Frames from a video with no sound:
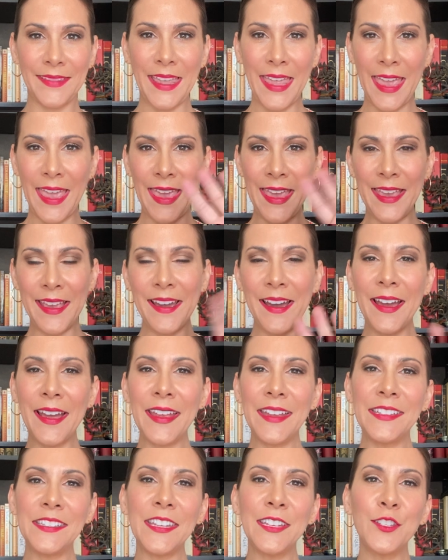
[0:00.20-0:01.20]
Hey
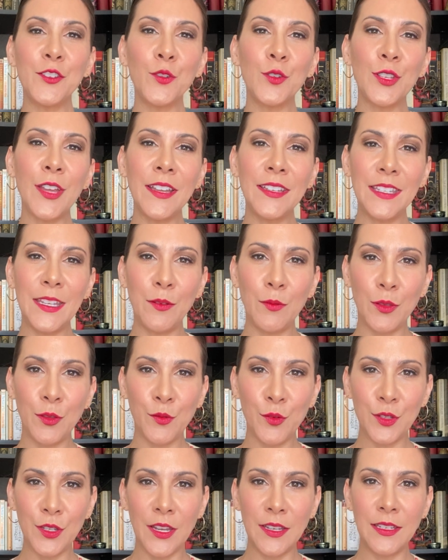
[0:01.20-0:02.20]
guys, it's Krishanti with
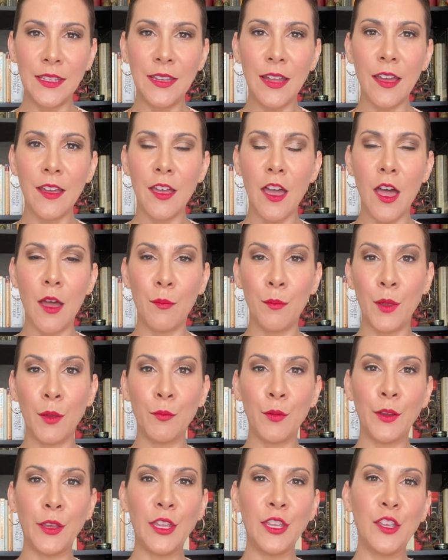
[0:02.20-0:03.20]
Krishanti.com,
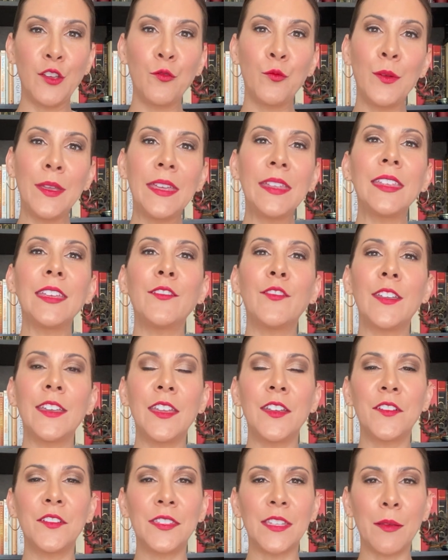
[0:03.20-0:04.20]
bringing you weekly
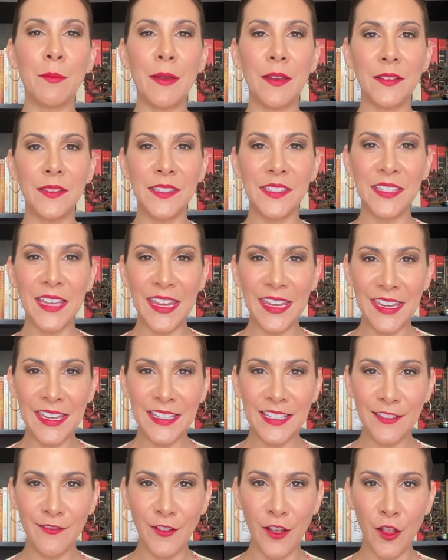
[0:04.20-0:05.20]
videos about psychic
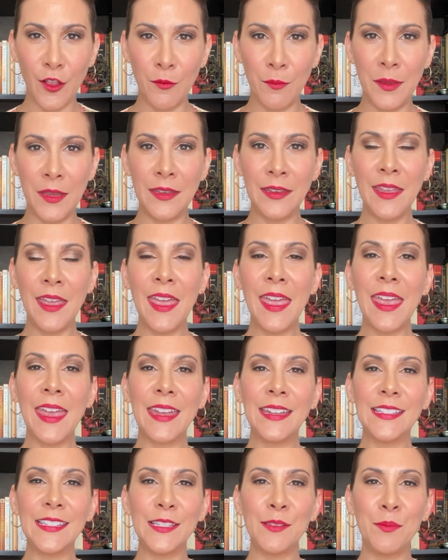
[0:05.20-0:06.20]
development
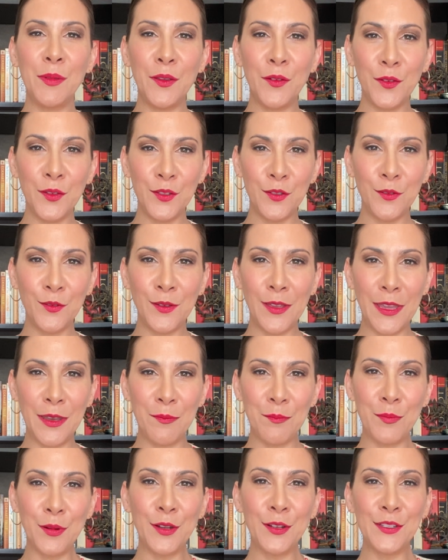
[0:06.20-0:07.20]
and spiritual
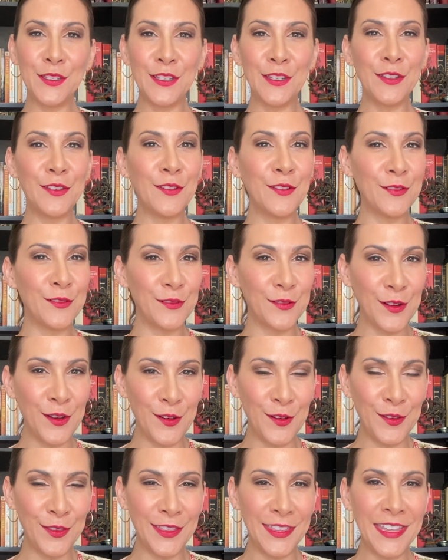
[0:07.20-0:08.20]
and personal
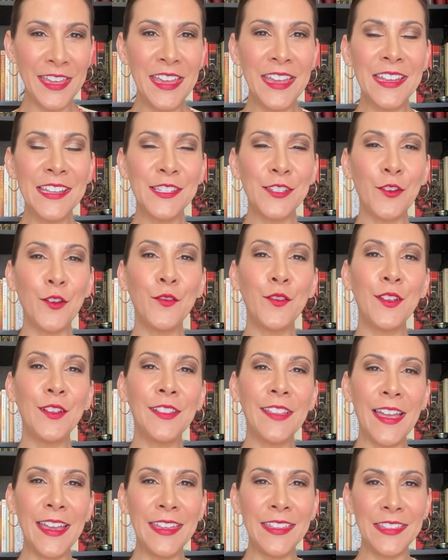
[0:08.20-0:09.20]
growth. So if you
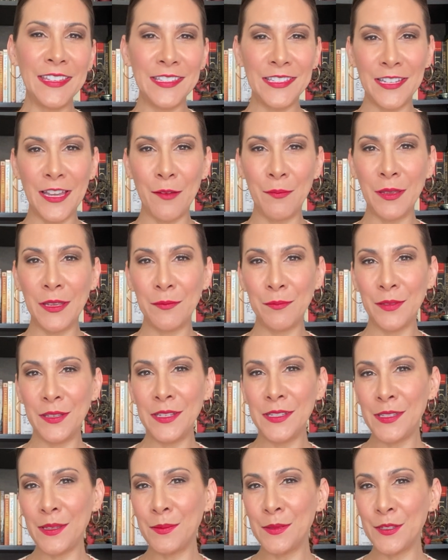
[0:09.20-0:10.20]
like this topic,
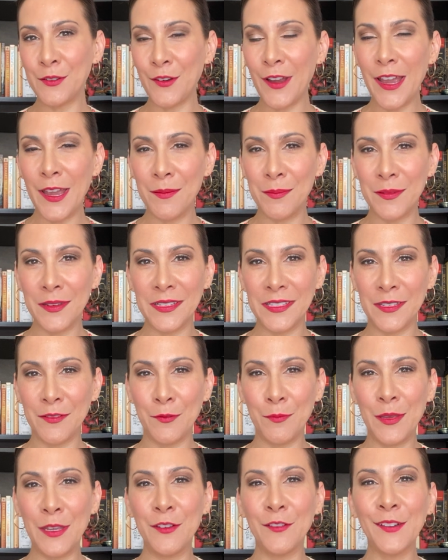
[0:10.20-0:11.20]
please subscribe because it
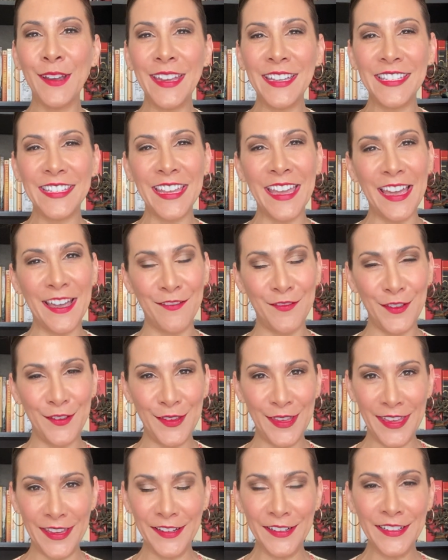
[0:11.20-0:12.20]
would be great to have you
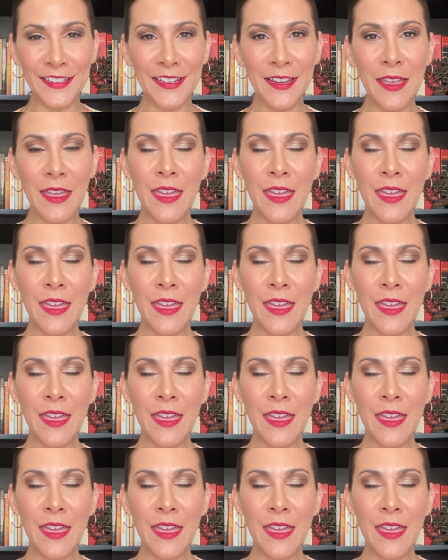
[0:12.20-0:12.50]
here.